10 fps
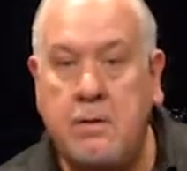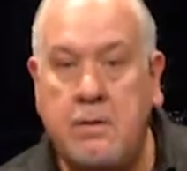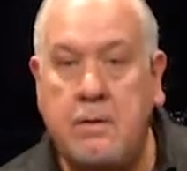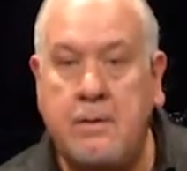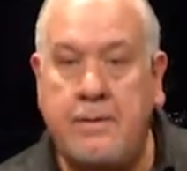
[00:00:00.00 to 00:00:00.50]

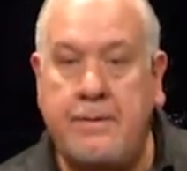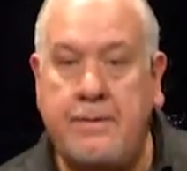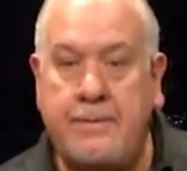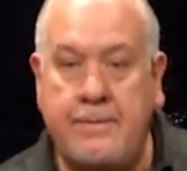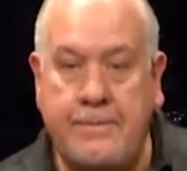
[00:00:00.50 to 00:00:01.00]

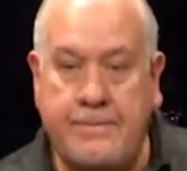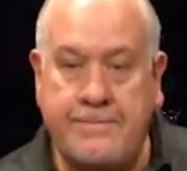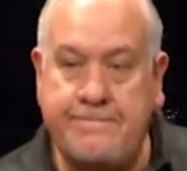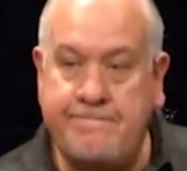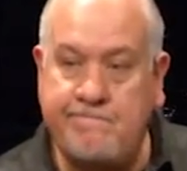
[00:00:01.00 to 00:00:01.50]

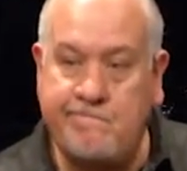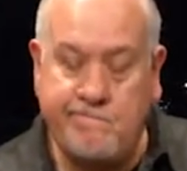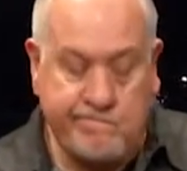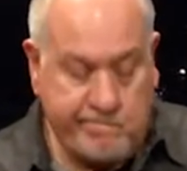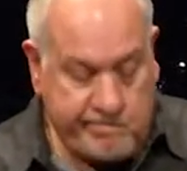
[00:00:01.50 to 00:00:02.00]

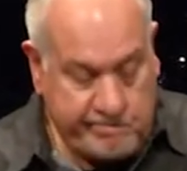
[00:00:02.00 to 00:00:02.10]
Nobody speaks.